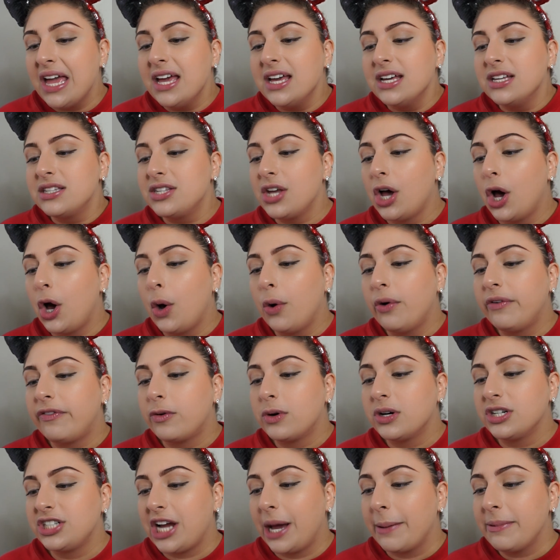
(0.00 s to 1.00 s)
So
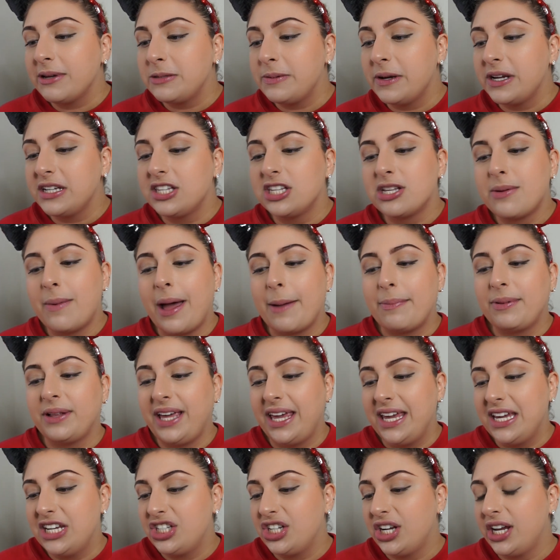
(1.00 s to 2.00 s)
for job experiences on my
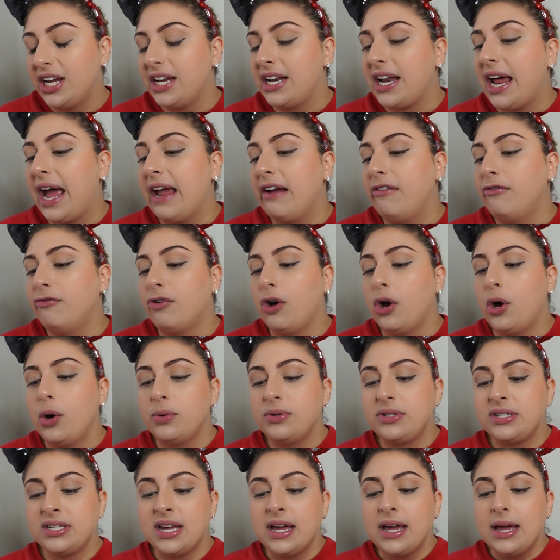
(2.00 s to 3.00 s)
application, I
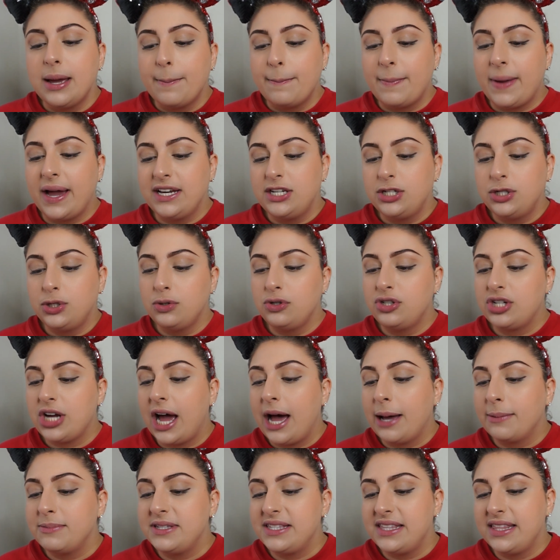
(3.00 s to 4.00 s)
wrote my 2
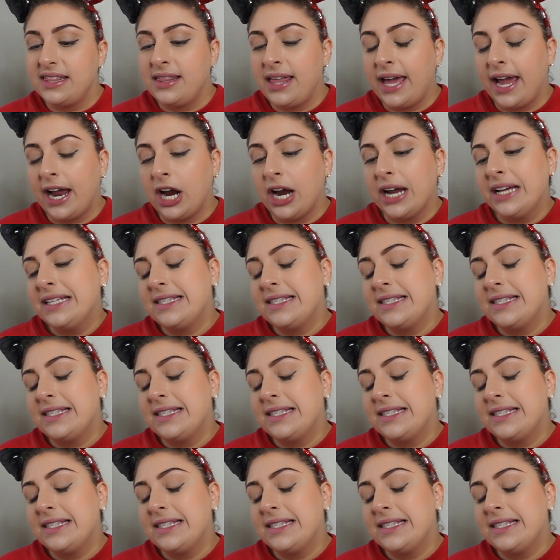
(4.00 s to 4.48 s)
jobs there.